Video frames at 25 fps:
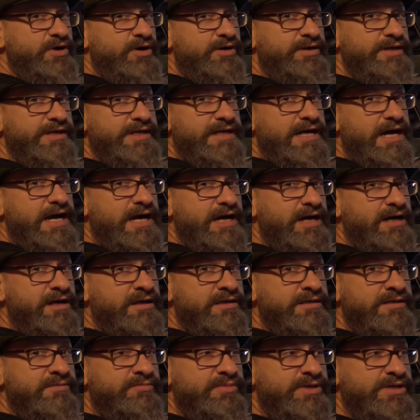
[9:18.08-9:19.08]
on a
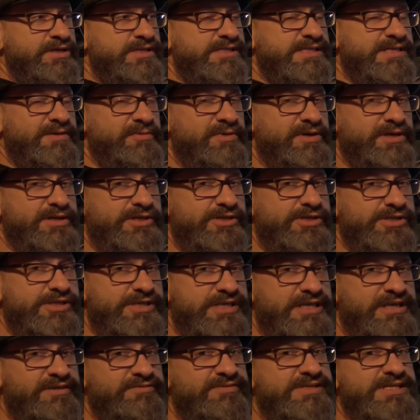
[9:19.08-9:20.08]
card, because someone could
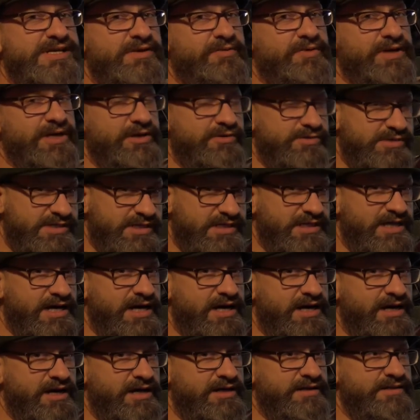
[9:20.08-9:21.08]
just give someone else a
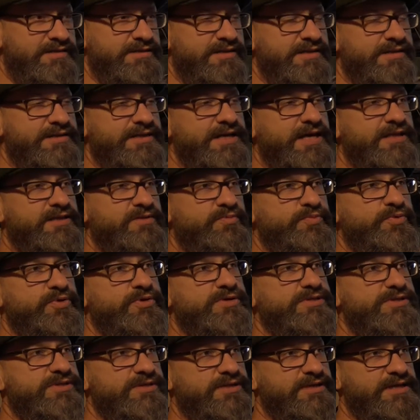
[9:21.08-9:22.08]
card and then the other
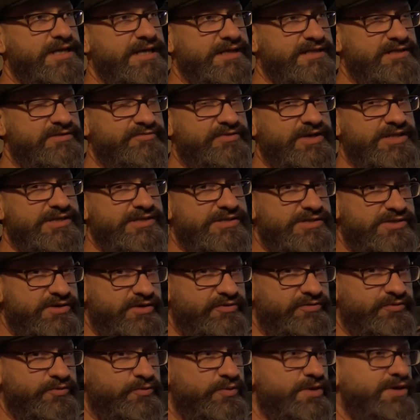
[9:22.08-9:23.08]
person could activate the
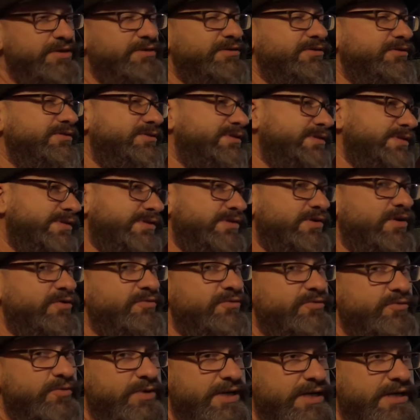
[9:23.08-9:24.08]
software and use the
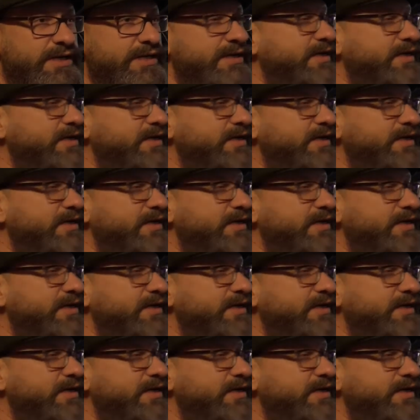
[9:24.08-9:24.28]
software